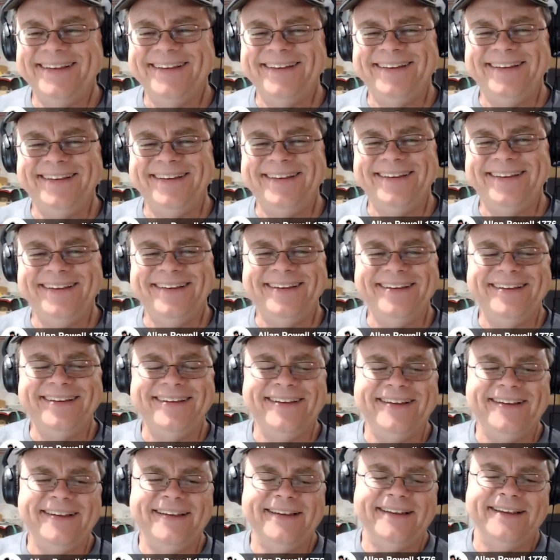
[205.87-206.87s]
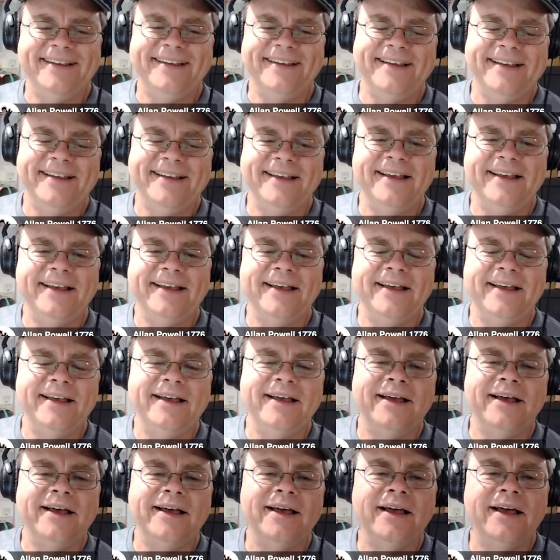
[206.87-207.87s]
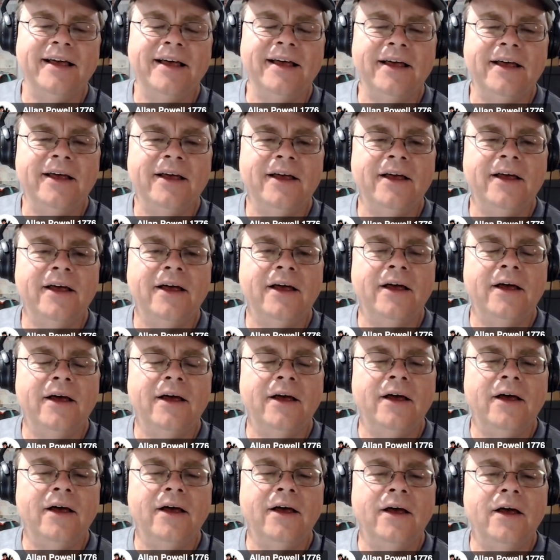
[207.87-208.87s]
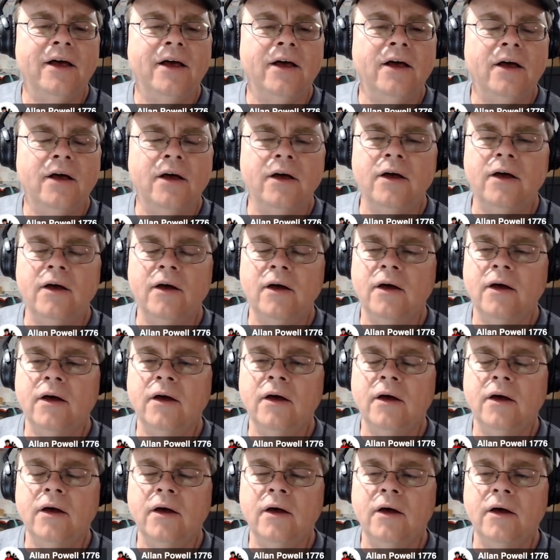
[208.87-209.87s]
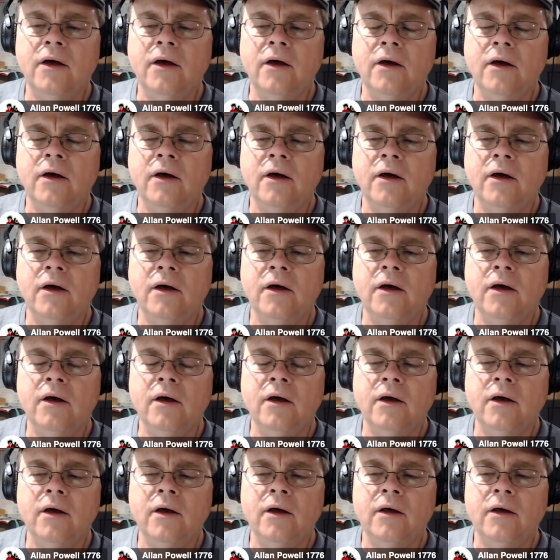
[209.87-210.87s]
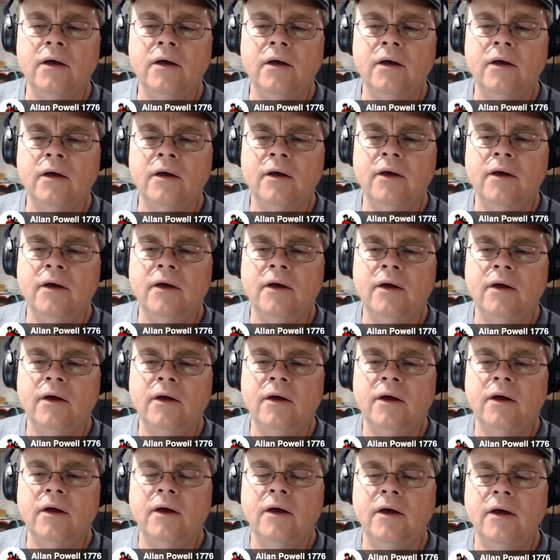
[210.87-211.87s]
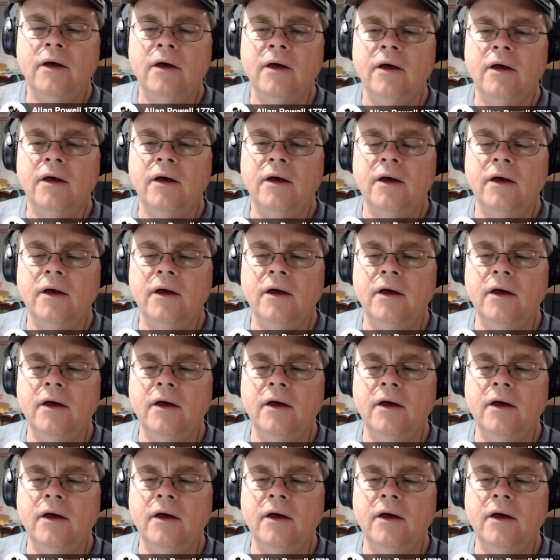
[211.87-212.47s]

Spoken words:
[no speech]